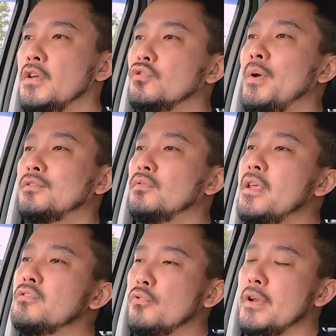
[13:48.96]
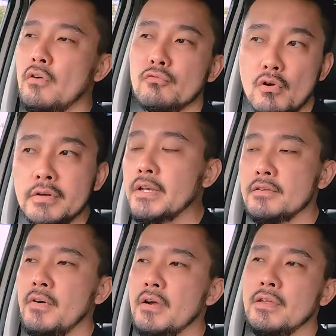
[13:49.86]
So at today's rate of RON
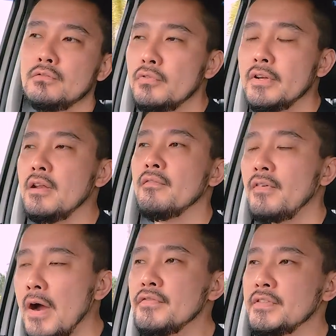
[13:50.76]
95 at 2 ringgit and 5